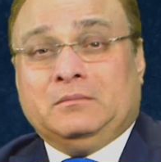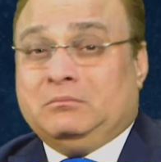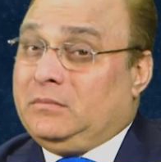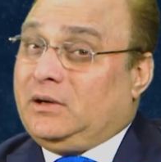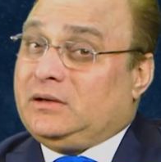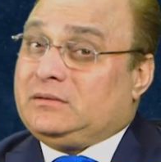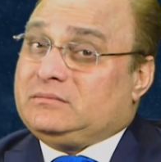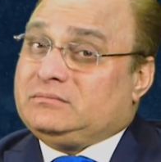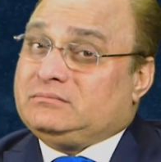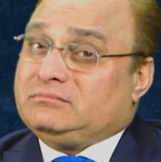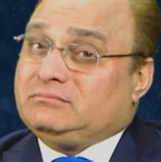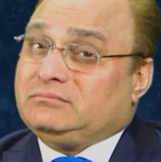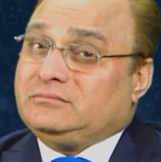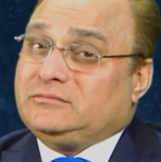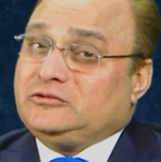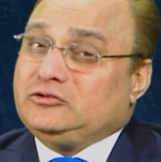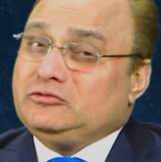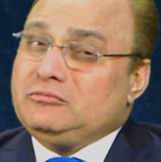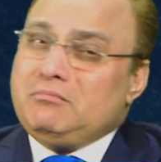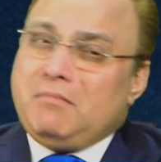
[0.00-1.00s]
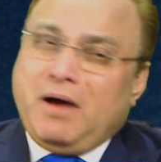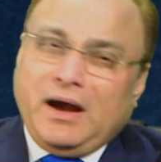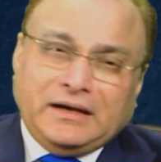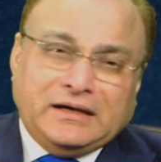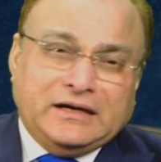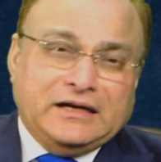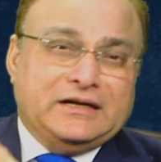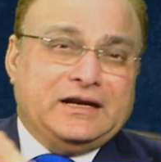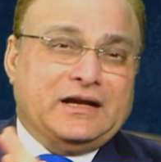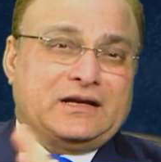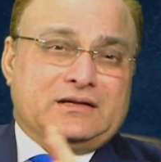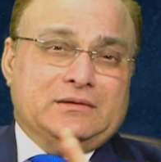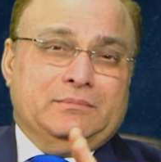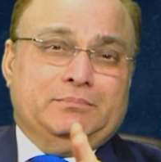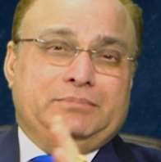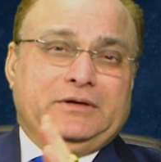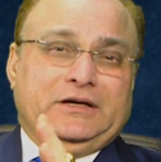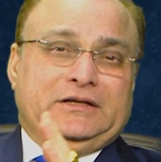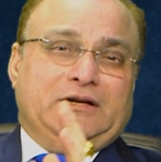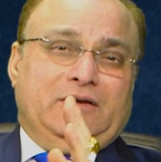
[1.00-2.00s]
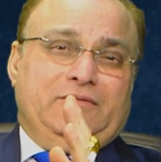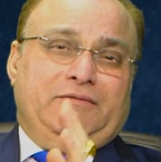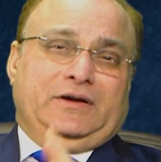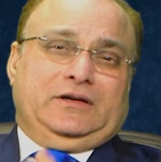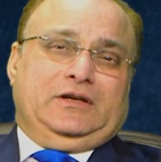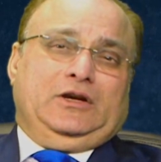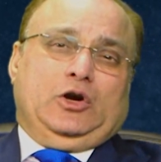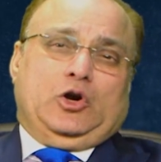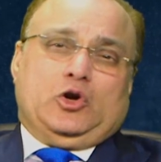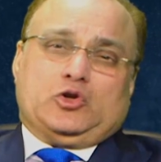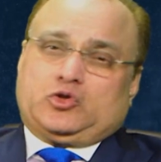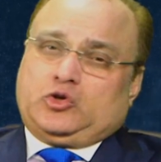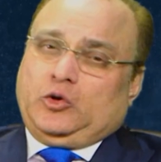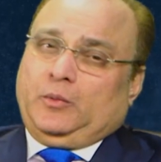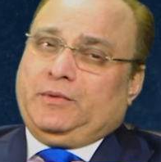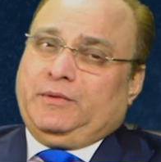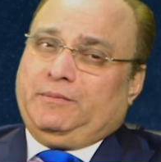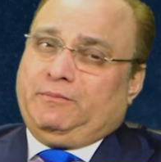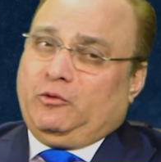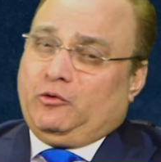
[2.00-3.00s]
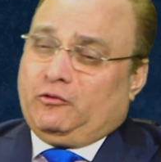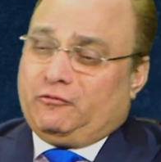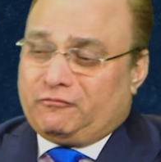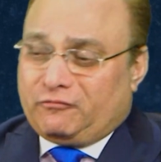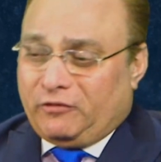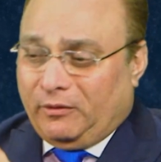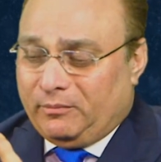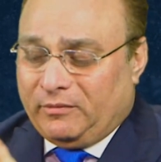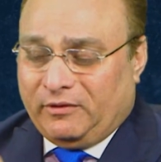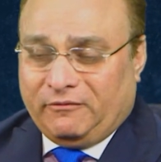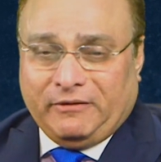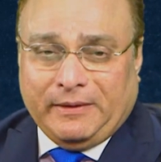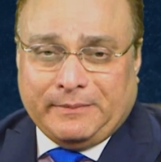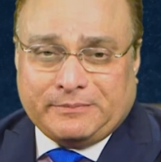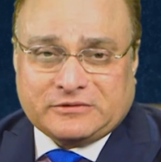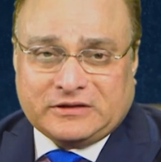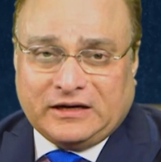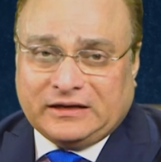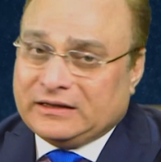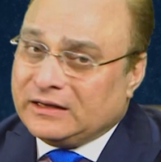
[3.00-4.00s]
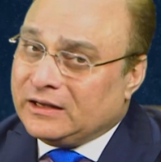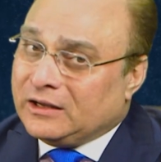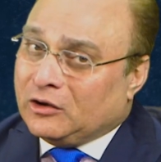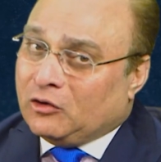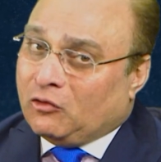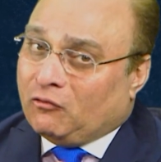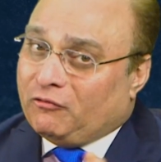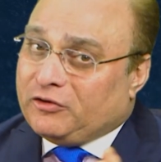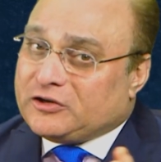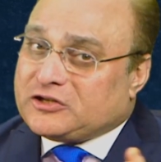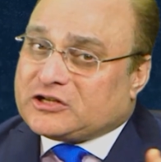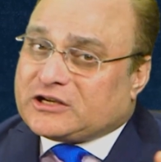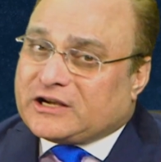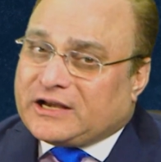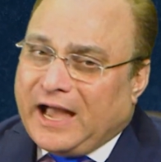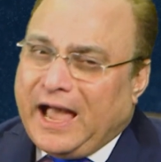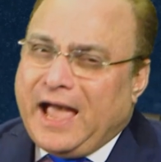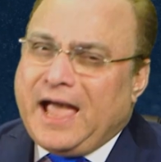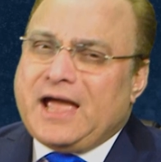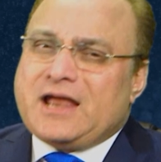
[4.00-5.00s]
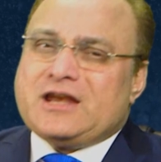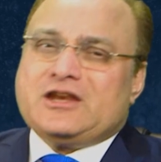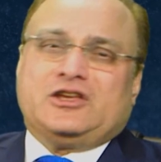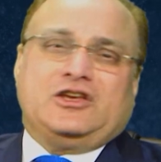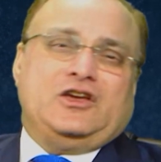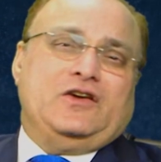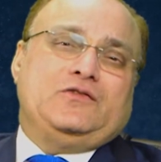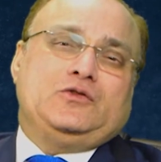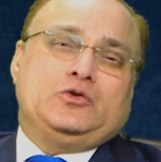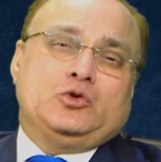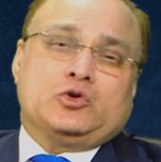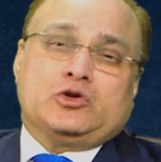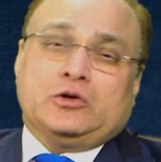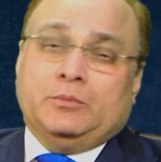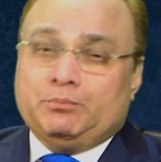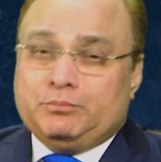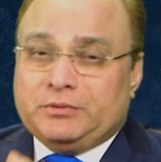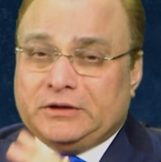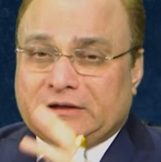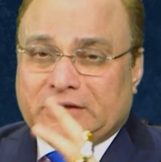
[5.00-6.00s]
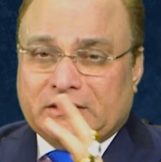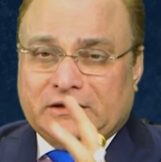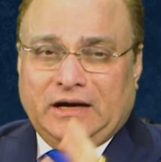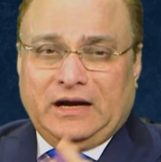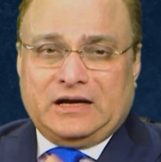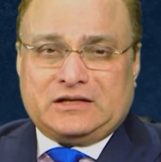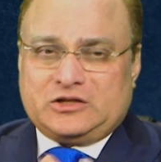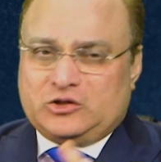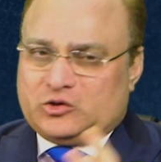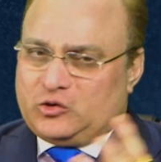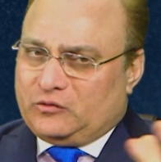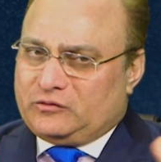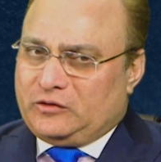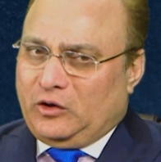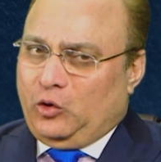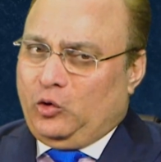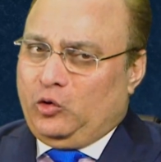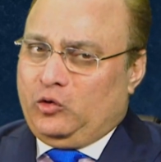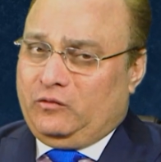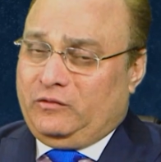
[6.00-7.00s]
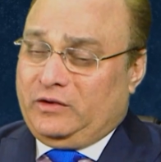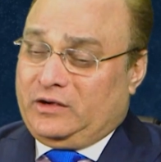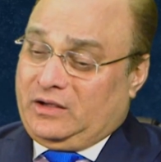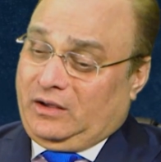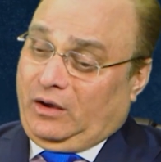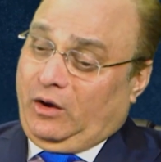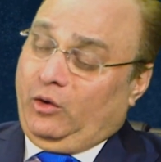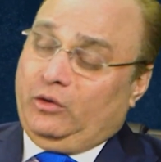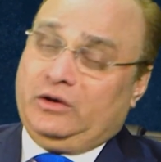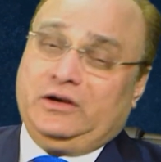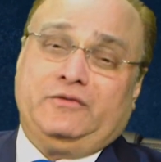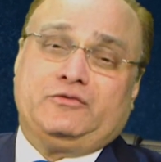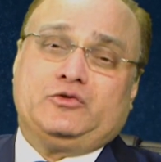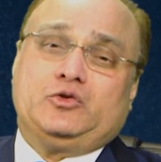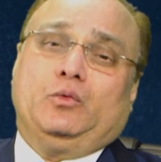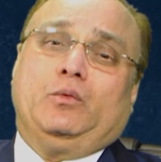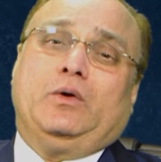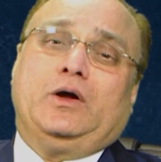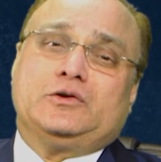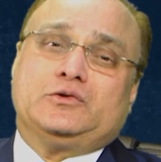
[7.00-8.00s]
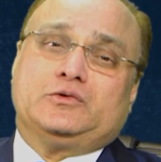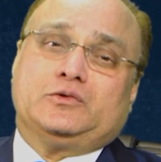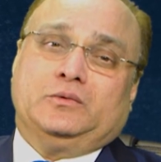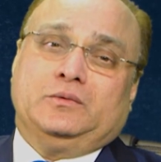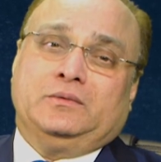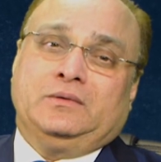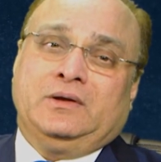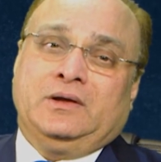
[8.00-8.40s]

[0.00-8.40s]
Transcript: But you might need a completed weekly horoscope report from a website, which can give you complete analysis of the whole week, only if you want to.